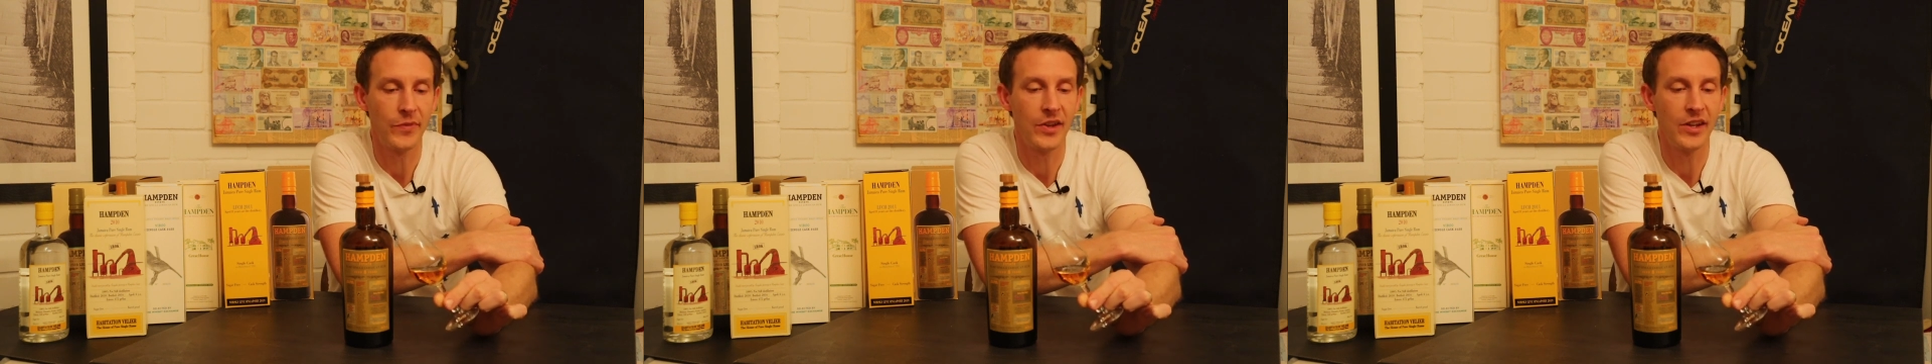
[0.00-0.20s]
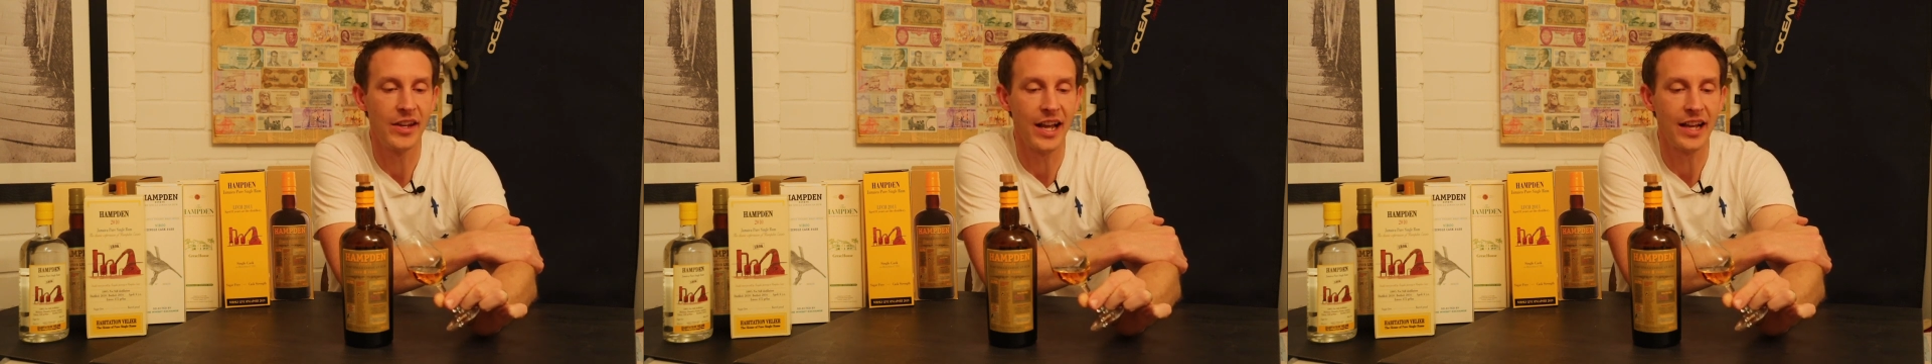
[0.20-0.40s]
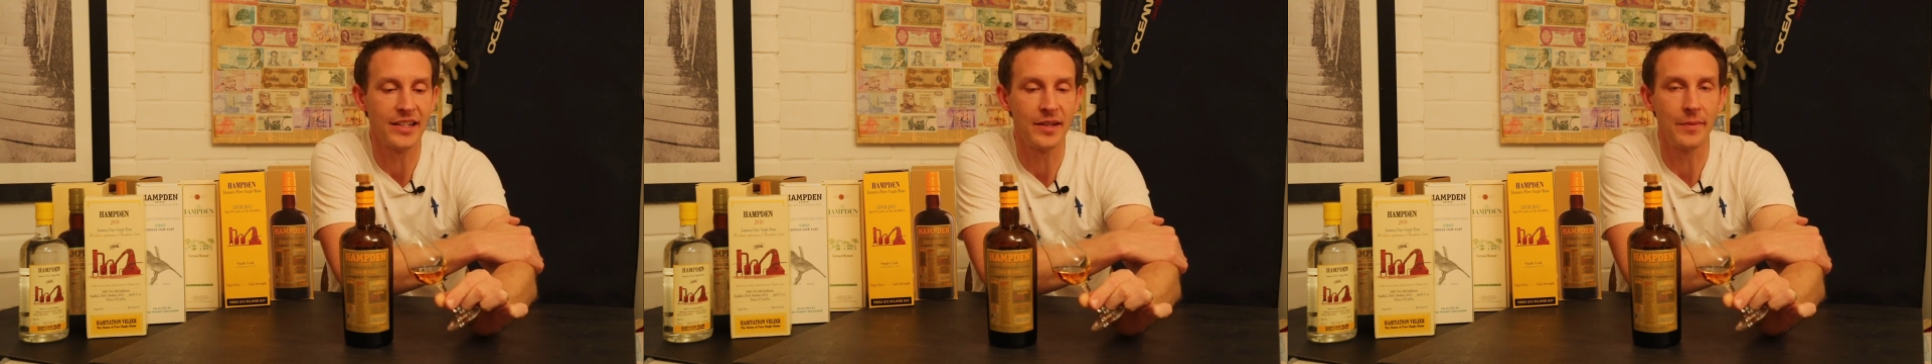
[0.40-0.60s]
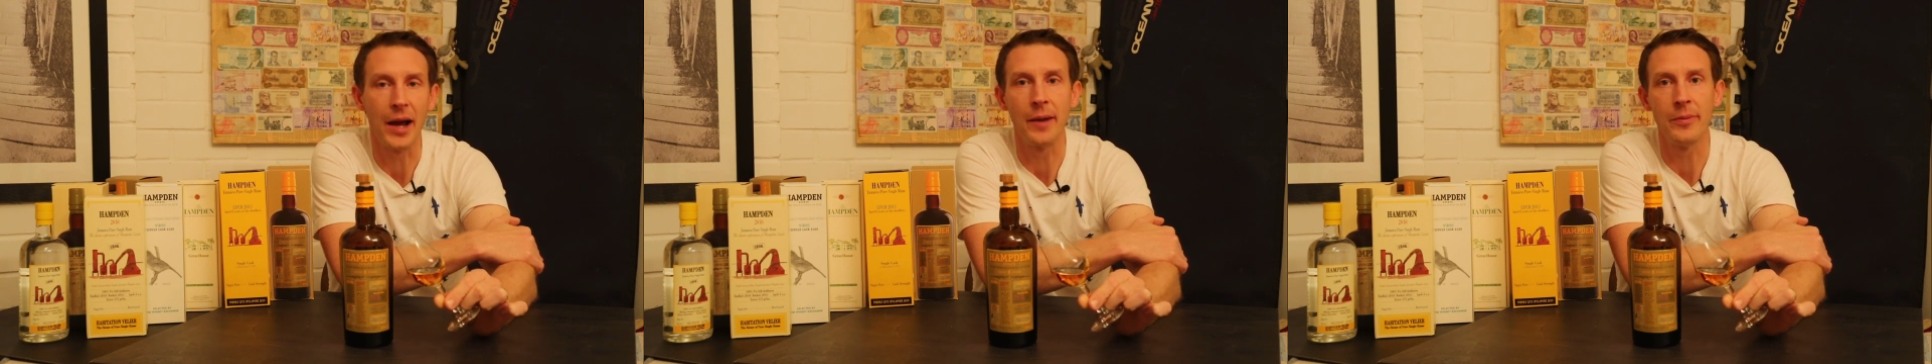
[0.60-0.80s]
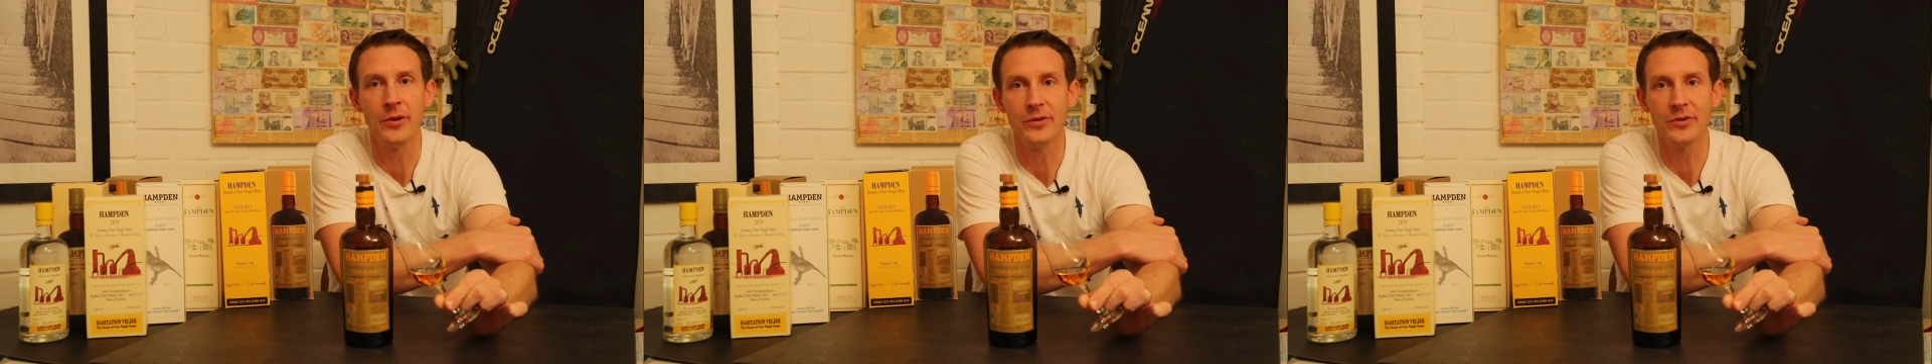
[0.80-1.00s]
you get some
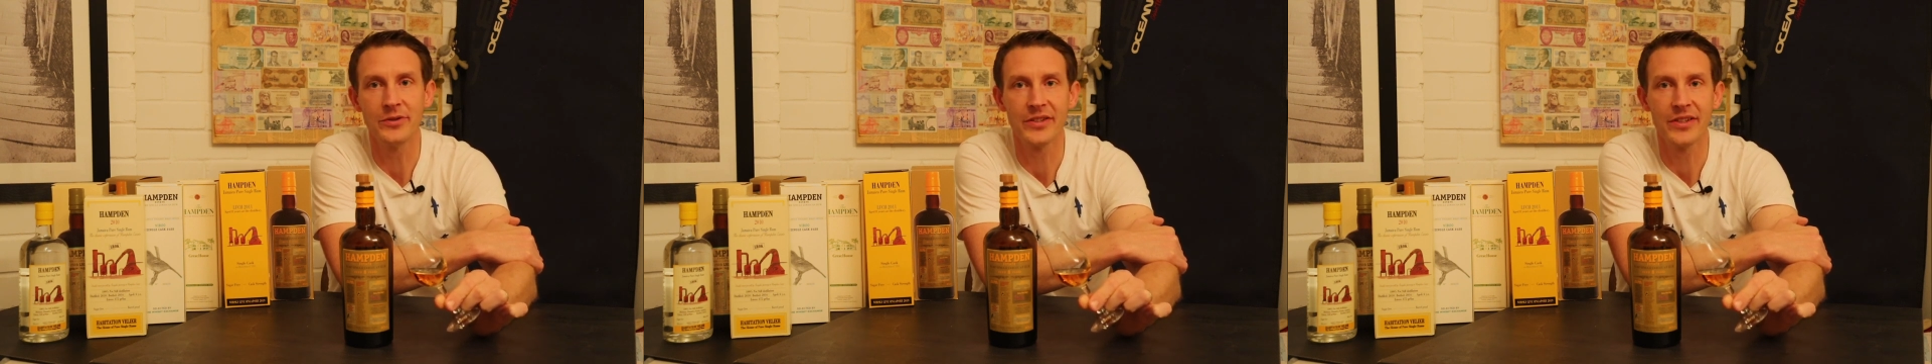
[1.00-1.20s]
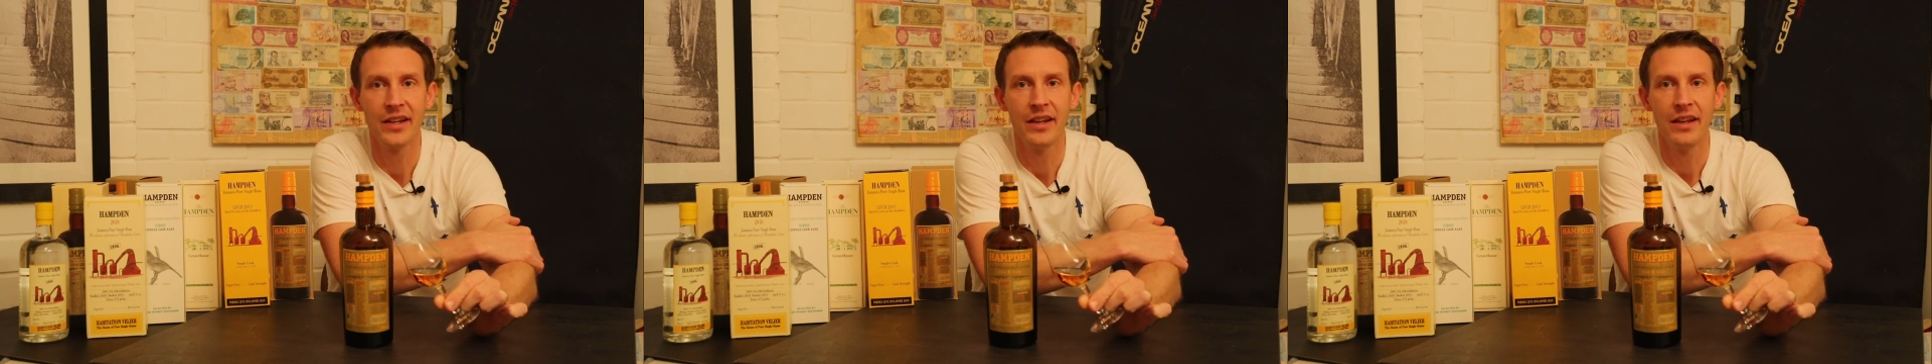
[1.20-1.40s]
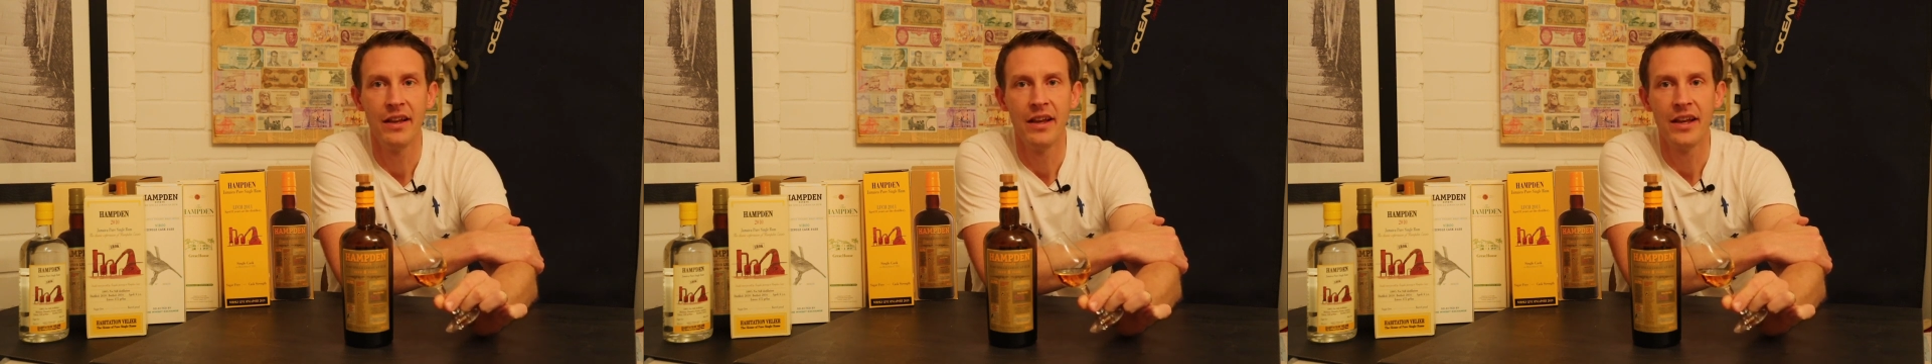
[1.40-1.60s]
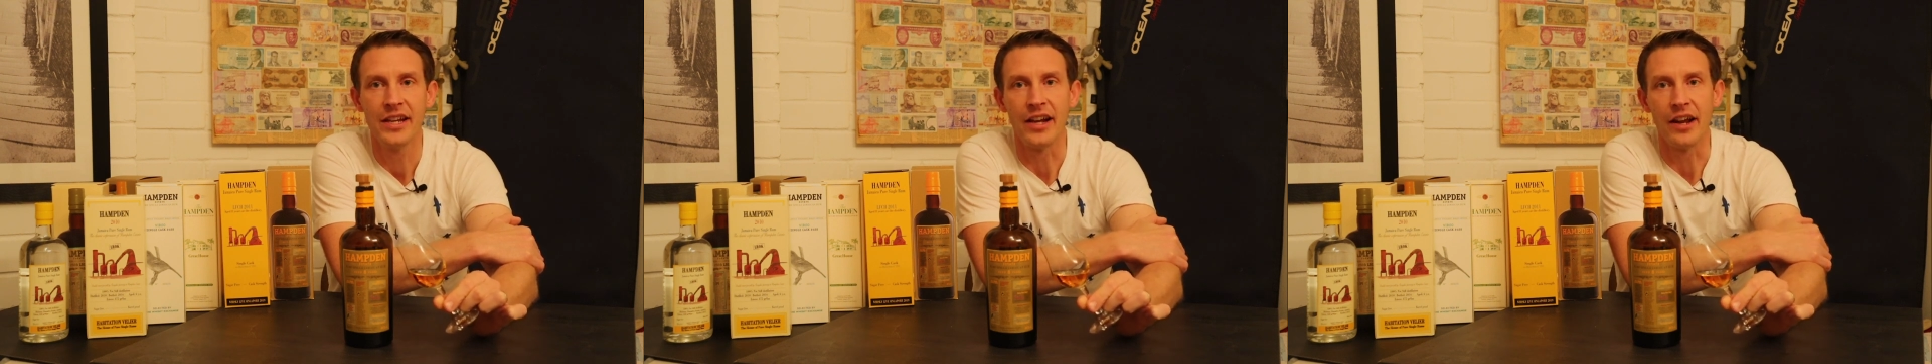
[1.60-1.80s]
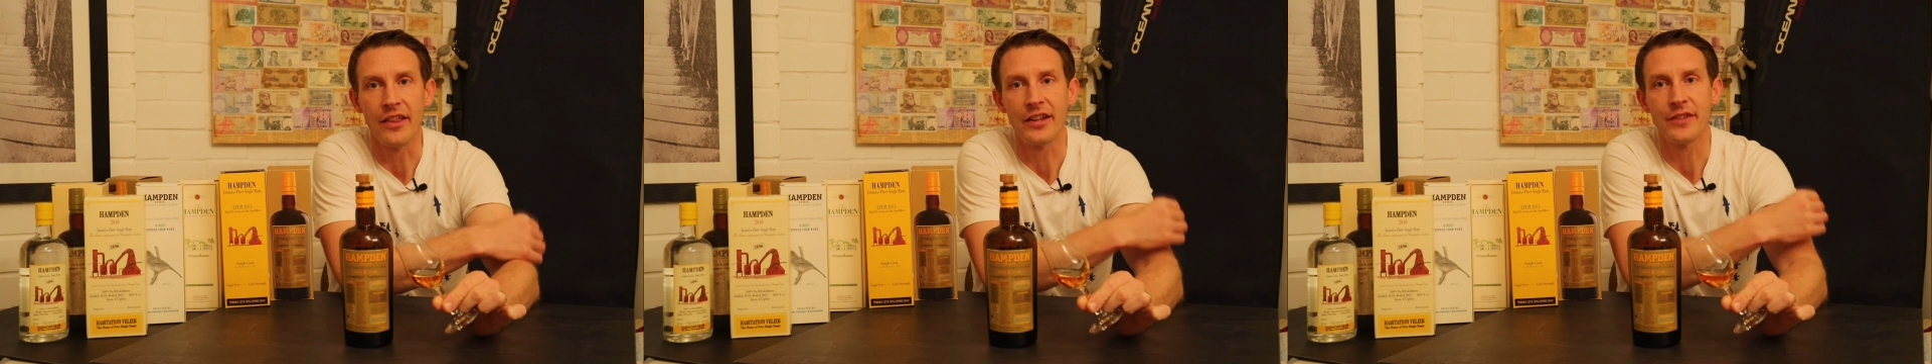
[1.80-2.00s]
apples, you know,